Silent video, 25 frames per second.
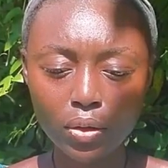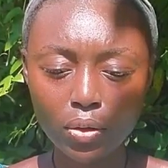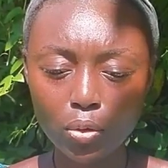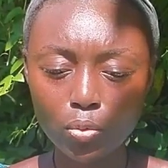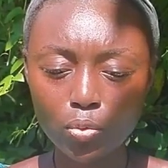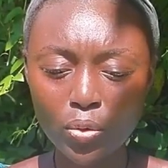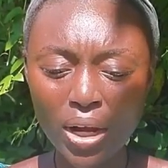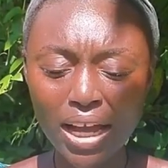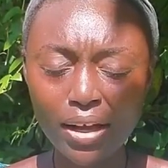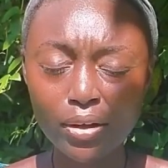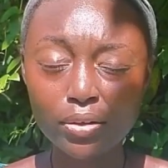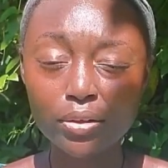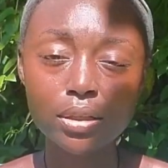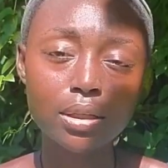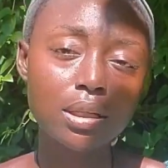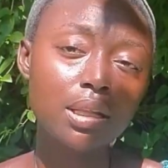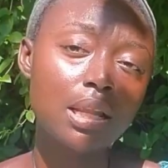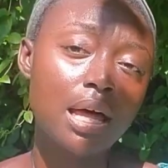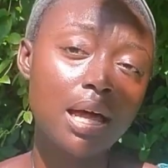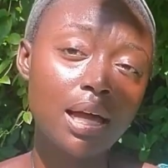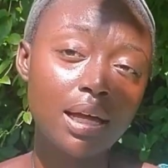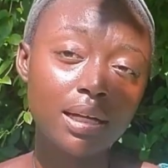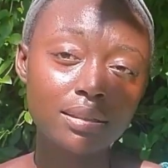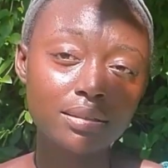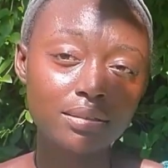round
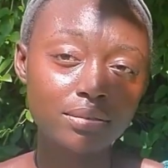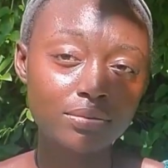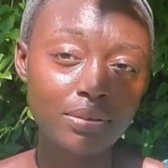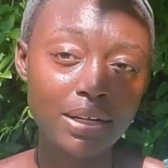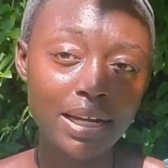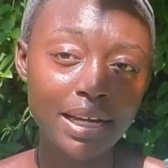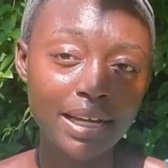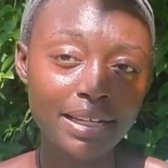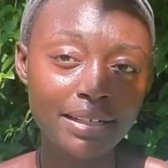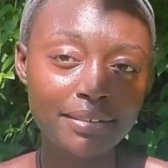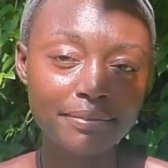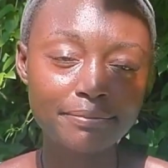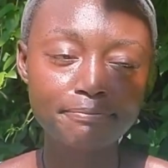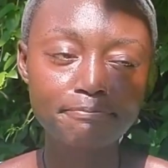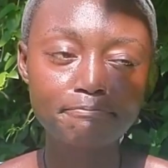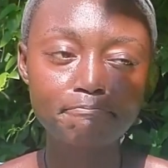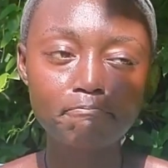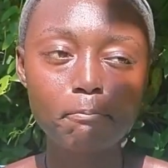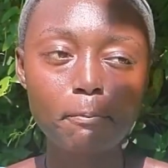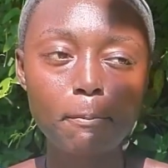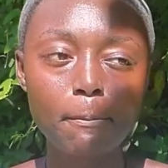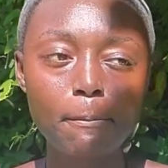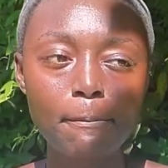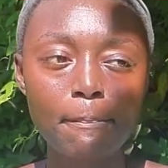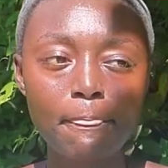clock, right?
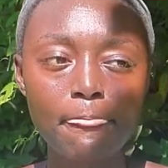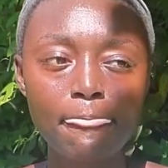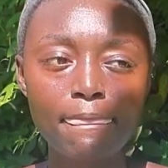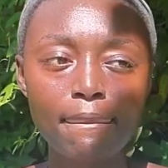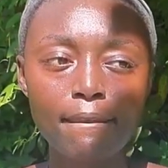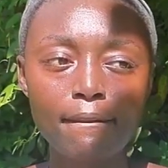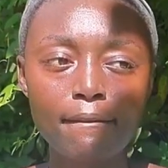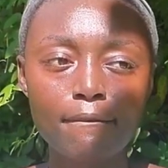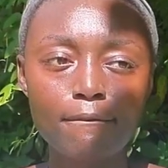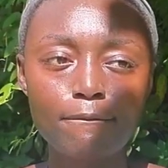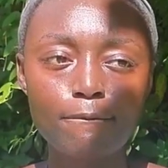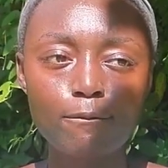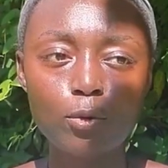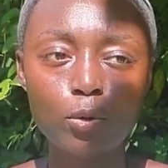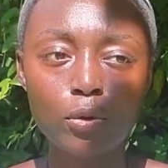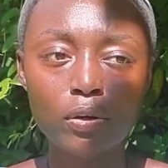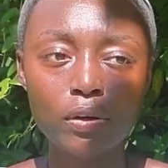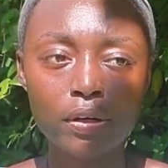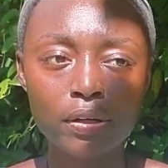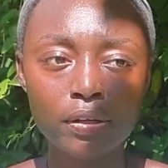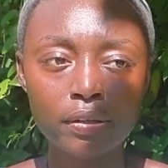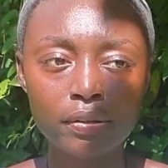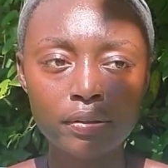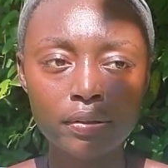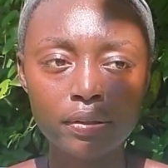
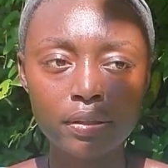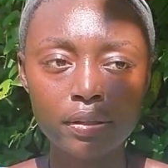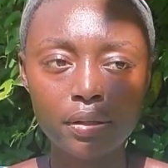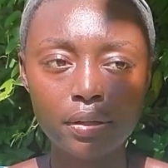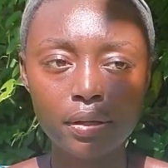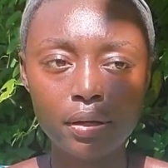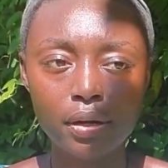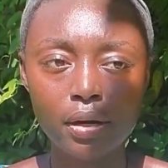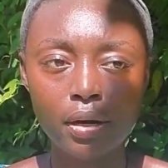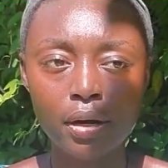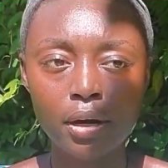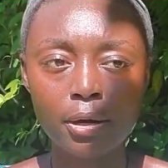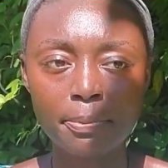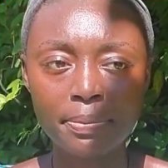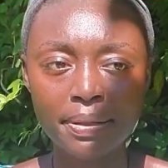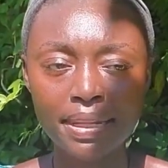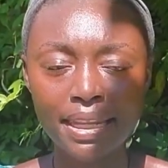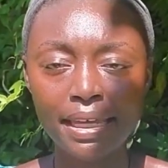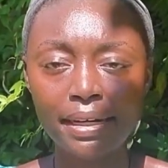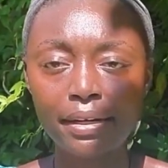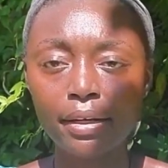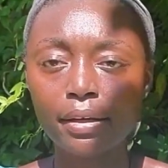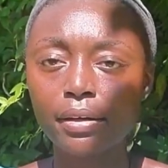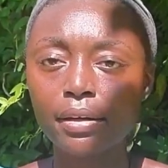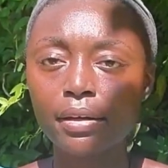For our
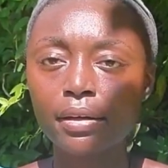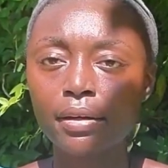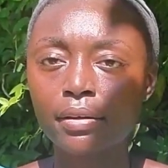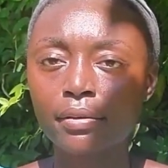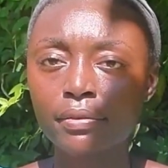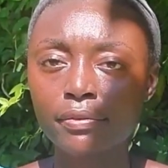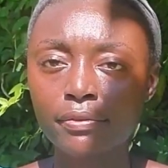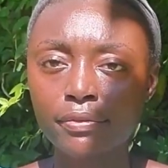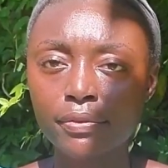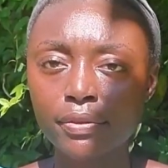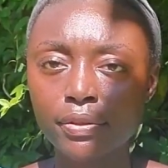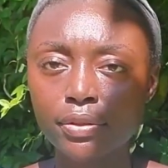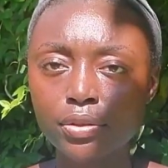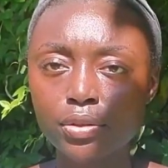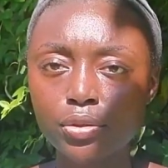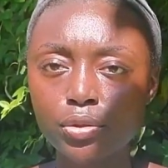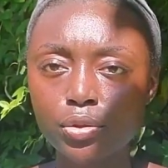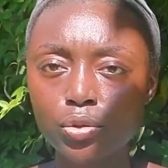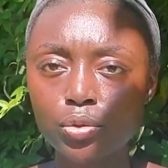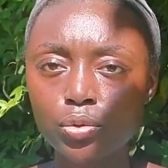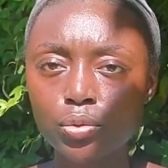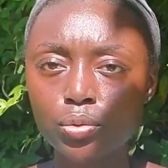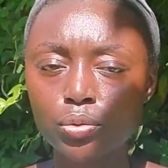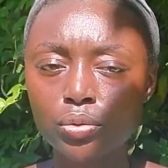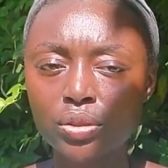planet Earth
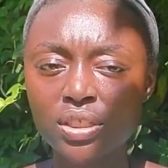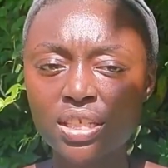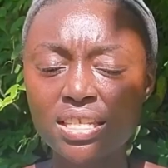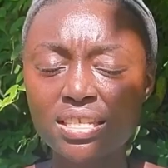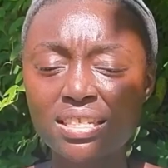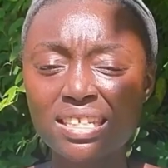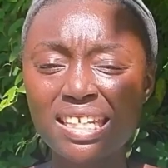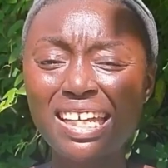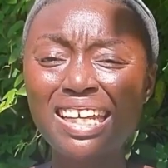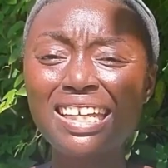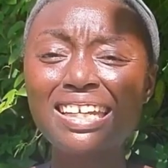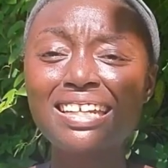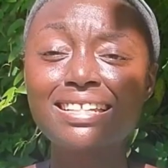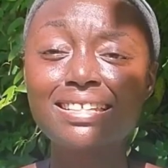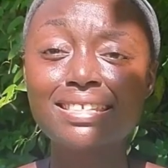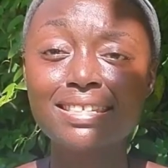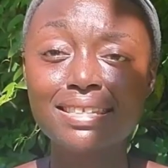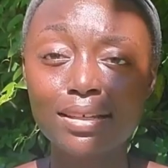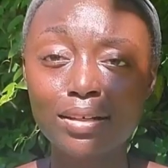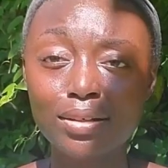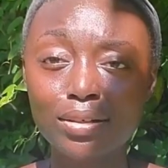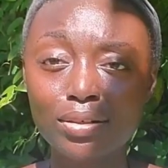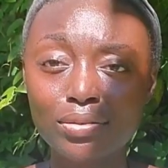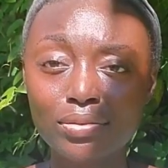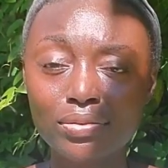to sustain
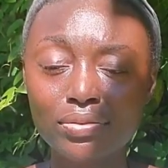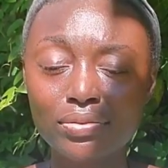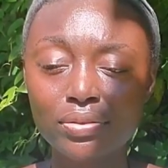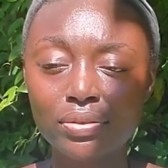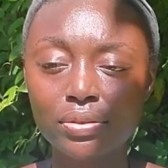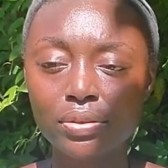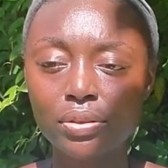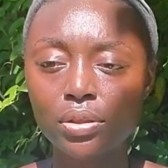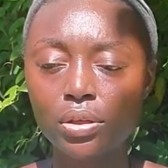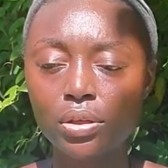itself.